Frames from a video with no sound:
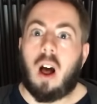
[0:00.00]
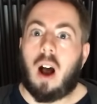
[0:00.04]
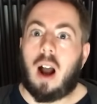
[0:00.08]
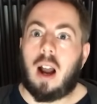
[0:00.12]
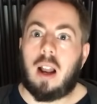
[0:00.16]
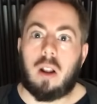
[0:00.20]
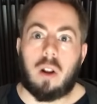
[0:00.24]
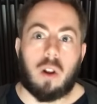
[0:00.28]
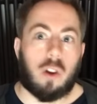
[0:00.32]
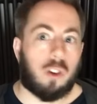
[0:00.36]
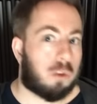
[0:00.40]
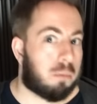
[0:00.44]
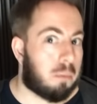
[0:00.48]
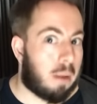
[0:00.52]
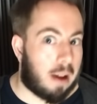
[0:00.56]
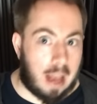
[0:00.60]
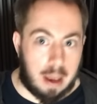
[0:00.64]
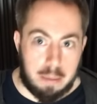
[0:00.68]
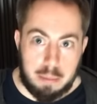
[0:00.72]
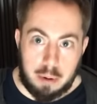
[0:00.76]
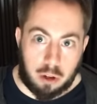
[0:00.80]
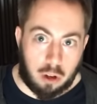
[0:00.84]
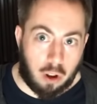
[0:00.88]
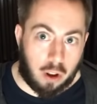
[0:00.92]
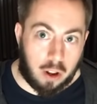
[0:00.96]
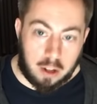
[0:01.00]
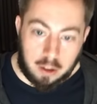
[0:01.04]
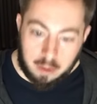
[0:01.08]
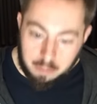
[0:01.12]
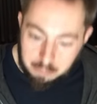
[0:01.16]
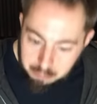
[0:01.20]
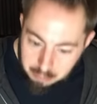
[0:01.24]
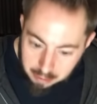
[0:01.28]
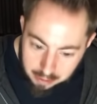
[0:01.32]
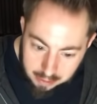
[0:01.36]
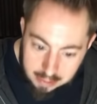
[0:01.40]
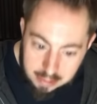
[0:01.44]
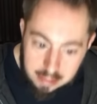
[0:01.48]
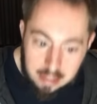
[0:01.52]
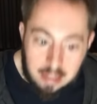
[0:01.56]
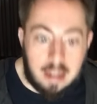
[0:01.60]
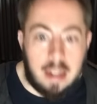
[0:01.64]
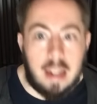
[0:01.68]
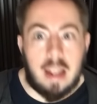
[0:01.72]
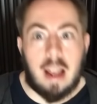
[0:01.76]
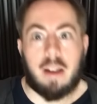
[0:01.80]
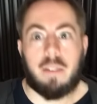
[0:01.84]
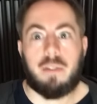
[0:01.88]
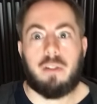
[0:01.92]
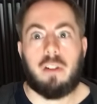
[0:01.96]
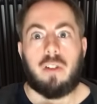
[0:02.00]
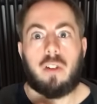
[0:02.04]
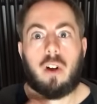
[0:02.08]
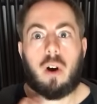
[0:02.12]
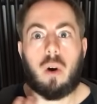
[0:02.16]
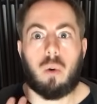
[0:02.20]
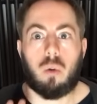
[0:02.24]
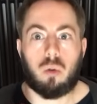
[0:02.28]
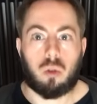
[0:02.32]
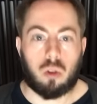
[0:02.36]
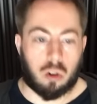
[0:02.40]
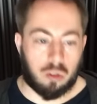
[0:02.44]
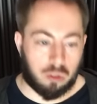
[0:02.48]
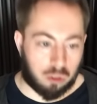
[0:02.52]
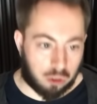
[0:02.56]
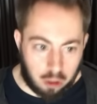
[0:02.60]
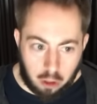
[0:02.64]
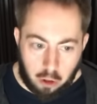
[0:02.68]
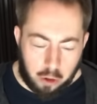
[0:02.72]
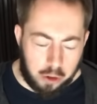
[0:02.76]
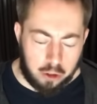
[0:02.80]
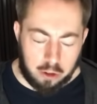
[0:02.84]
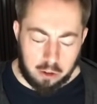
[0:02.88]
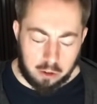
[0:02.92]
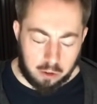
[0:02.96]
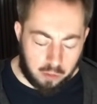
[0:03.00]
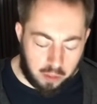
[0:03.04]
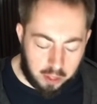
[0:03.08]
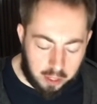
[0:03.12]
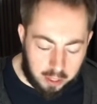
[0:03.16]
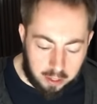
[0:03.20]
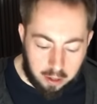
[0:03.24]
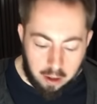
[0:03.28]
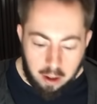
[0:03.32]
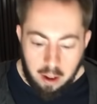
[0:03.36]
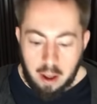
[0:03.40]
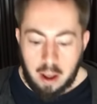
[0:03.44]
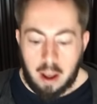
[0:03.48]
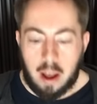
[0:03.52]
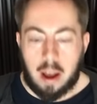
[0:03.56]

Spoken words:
I lost my appetite completely after the whole tonsillitis thing.